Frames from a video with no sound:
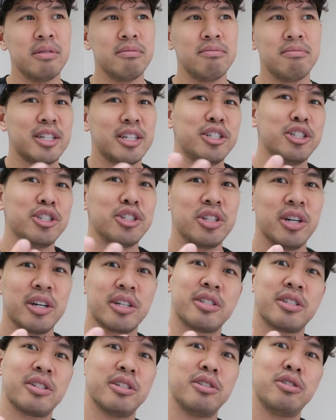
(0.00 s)
that just
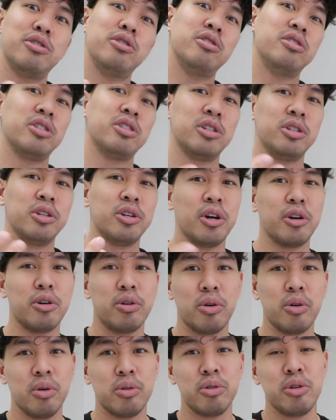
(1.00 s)
sucks because usually you're
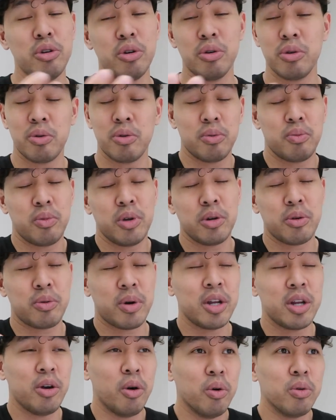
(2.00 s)
you we
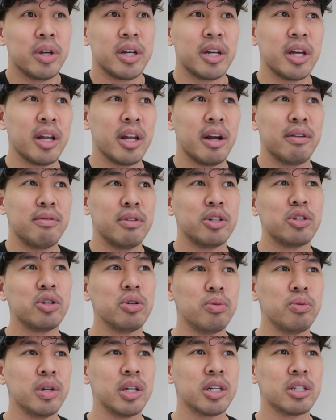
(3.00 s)
already only get it every
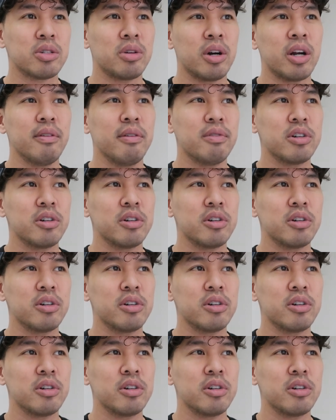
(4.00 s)
two weeks, right?